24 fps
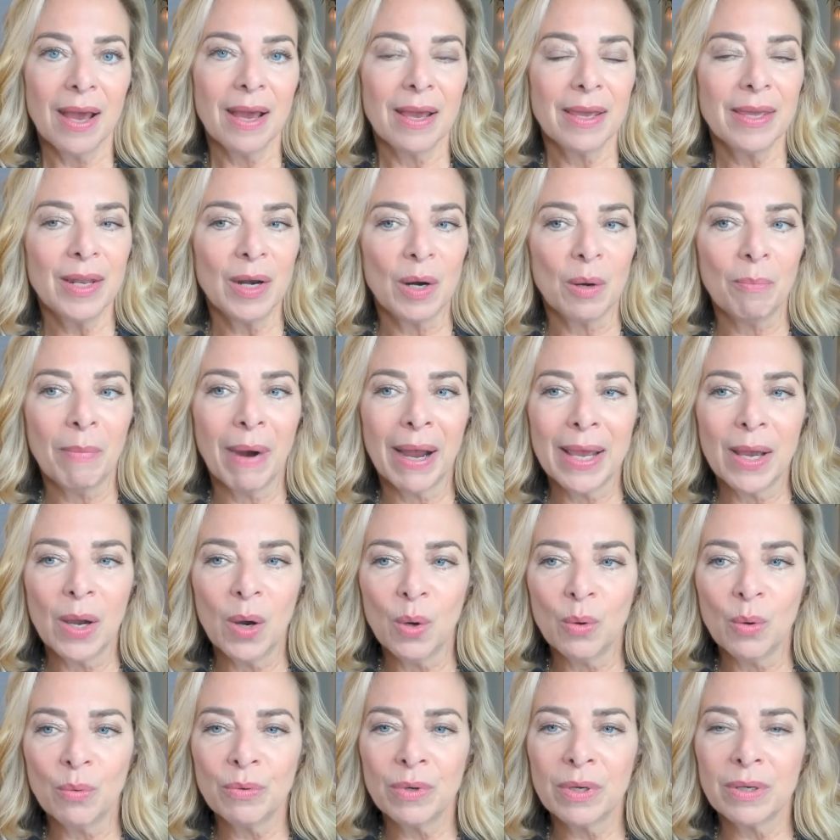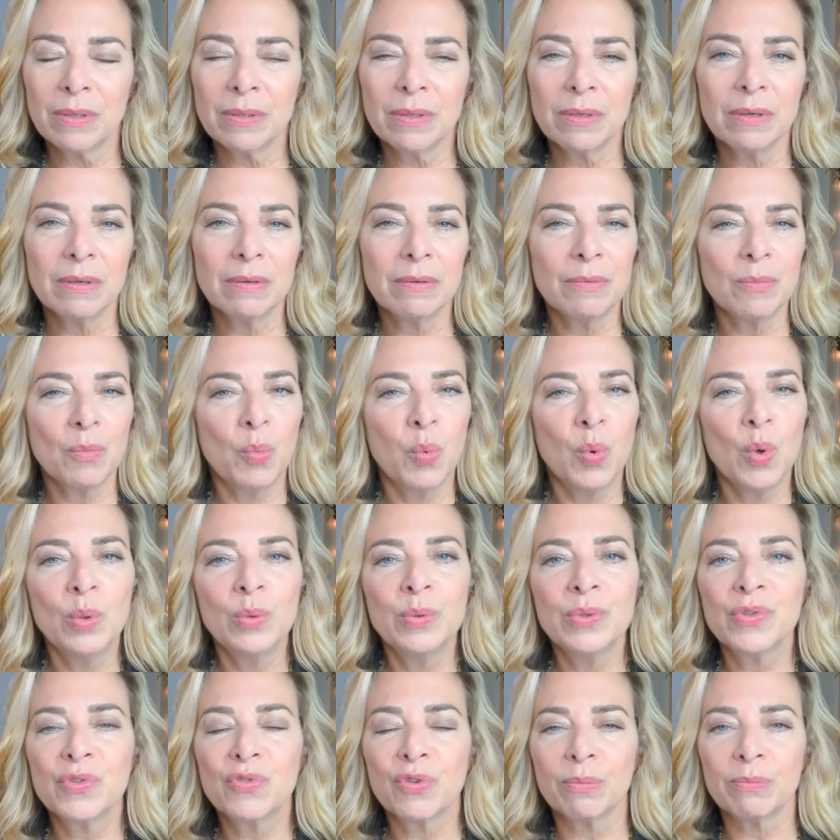you know, my own
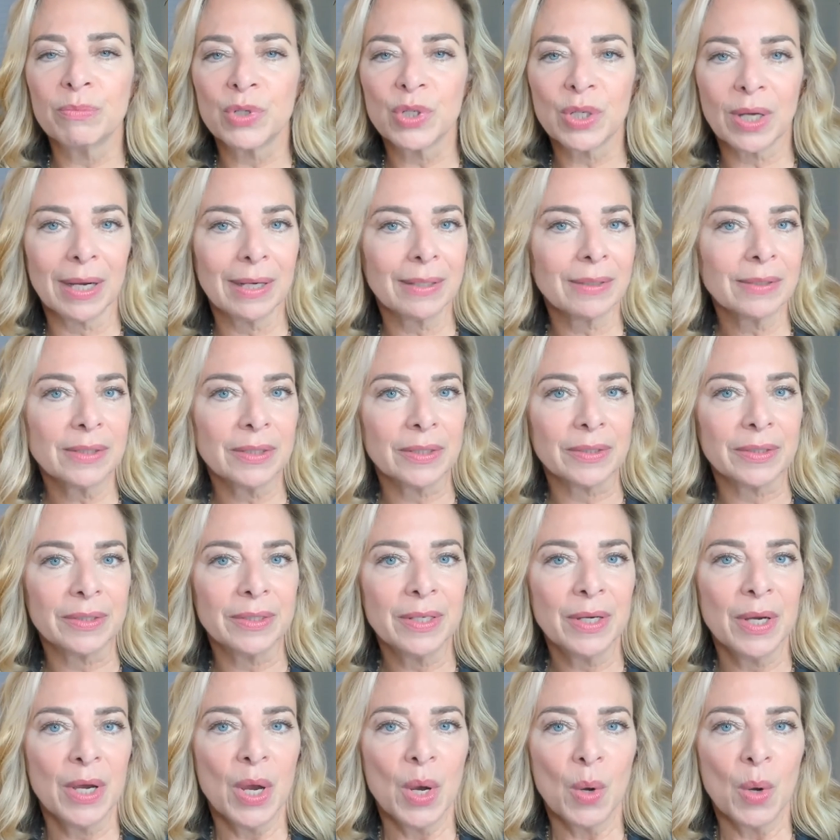wounds from childhood,